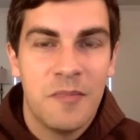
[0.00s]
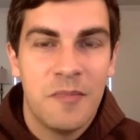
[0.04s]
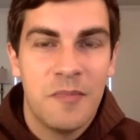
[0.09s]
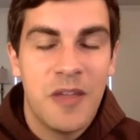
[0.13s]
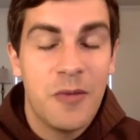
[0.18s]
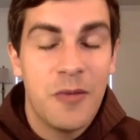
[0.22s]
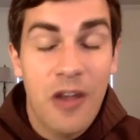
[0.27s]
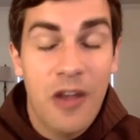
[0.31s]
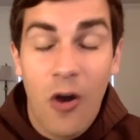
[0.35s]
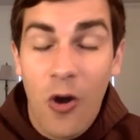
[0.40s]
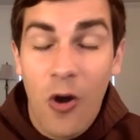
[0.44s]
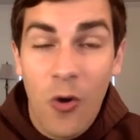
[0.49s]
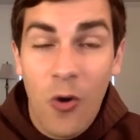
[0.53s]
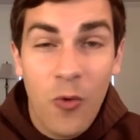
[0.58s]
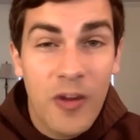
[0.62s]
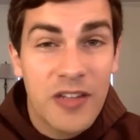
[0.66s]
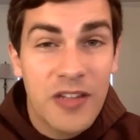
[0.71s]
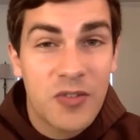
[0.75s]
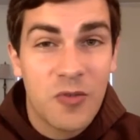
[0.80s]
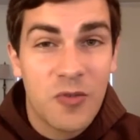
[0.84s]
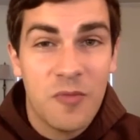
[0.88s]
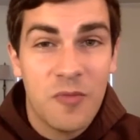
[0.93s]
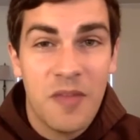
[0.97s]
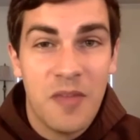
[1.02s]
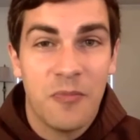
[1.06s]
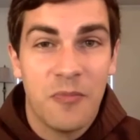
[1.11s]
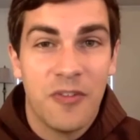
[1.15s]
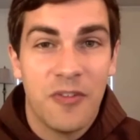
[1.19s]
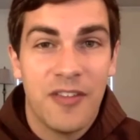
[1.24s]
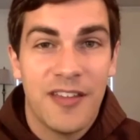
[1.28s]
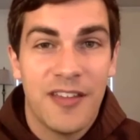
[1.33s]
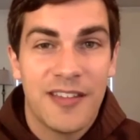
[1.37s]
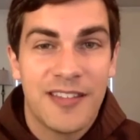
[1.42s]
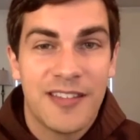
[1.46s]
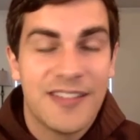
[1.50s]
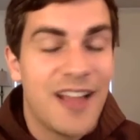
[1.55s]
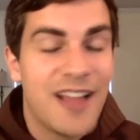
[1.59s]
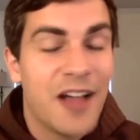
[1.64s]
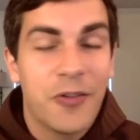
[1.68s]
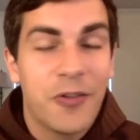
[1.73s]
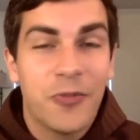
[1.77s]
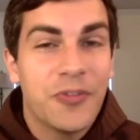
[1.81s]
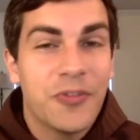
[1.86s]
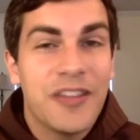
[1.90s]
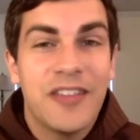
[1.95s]
May we always remember this,
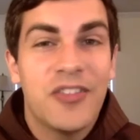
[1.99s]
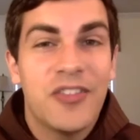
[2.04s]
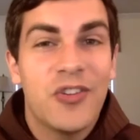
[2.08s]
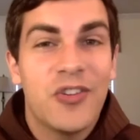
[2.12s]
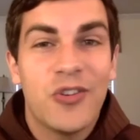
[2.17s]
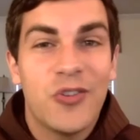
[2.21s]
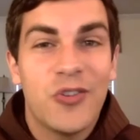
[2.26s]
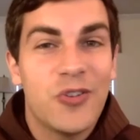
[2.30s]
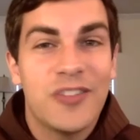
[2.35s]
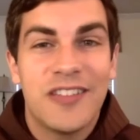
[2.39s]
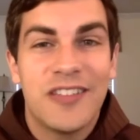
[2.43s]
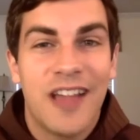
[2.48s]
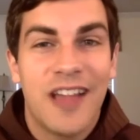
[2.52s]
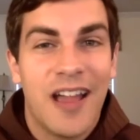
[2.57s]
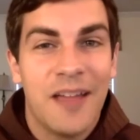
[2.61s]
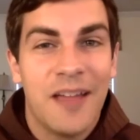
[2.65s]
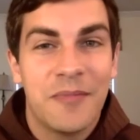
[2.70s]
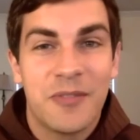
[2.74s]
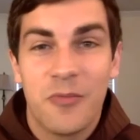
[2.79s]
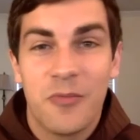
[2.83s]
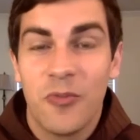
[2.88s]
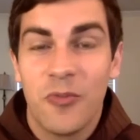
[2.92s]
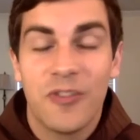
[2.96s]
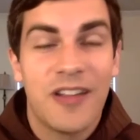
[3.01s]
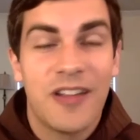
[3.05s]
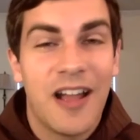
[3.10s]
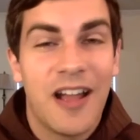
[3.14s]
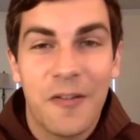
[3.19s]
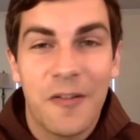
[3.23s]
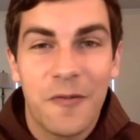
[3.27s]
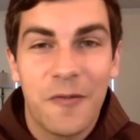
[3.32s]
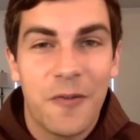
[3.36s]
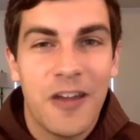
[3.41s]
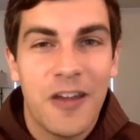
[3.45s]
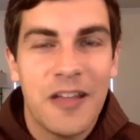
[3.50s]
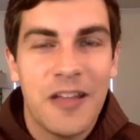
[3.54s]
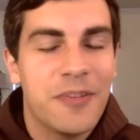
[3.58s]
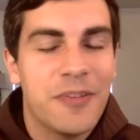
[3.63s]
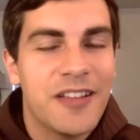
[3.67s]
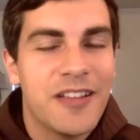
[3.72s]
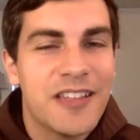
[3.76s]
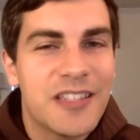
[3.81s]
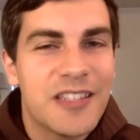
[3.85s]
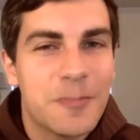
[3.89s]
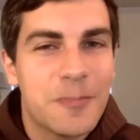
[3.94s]
not only in the good times when we're not afraid,
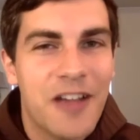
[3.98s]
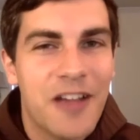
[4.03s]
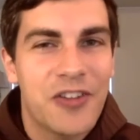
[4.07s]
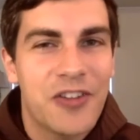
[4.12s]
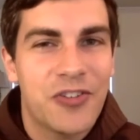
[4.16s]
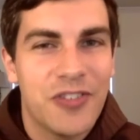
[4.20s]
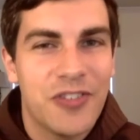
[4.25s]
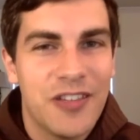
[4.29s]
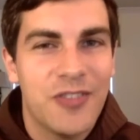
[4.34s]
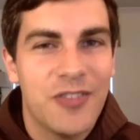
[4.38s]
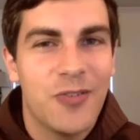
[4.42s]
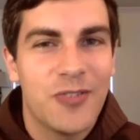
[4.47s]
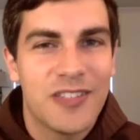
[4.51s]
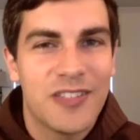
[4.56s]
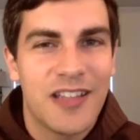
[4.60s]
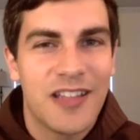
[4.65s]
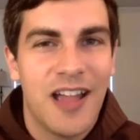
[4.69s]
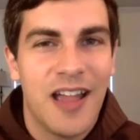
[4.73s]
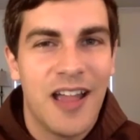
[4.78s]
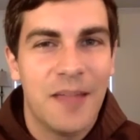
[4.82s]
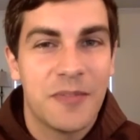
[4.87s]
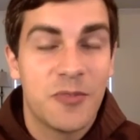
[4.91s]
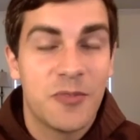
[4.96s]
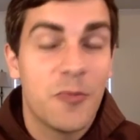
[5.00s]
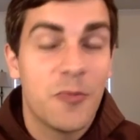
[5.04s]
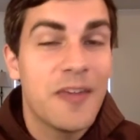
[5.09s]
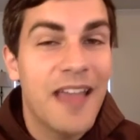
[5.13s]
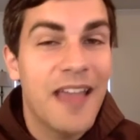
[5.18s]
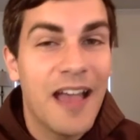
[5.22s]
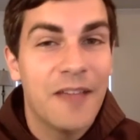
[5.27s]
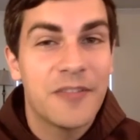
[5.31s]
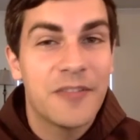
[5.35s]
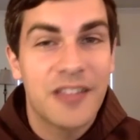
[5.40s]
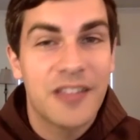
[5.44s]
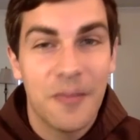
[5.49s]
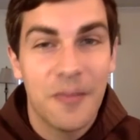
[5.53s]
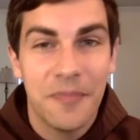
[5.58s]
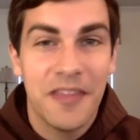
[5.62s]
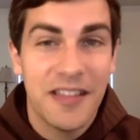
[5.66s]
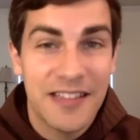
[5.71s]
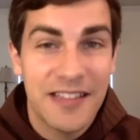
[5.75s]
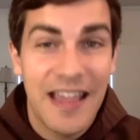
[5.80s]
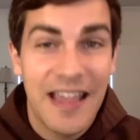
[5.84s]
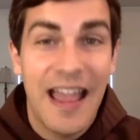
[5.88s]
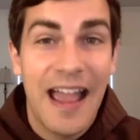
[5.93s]
but especially in those times when we have
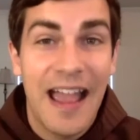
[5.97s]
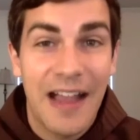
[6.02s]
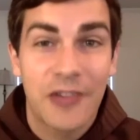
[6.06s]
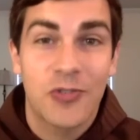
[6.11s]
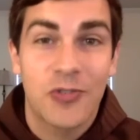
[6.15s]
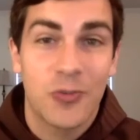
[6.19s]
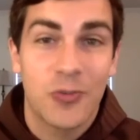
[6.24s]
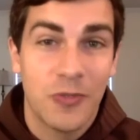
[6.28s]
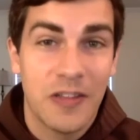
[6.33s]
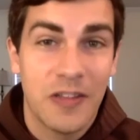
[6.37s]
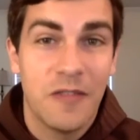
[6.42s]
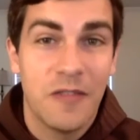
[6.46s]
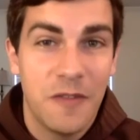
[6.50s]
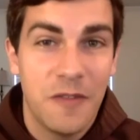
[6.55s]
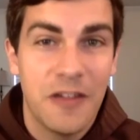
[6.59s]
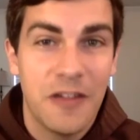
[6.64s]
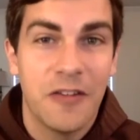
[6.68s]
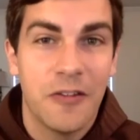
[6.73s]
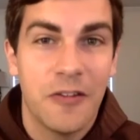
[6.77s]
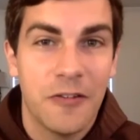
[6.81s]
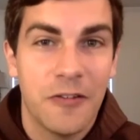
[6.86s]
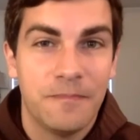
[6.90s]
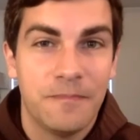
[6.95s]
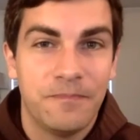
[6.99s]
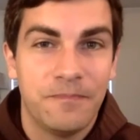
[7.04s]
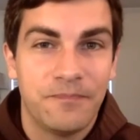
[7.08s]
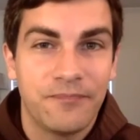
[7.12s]
something to actually fear.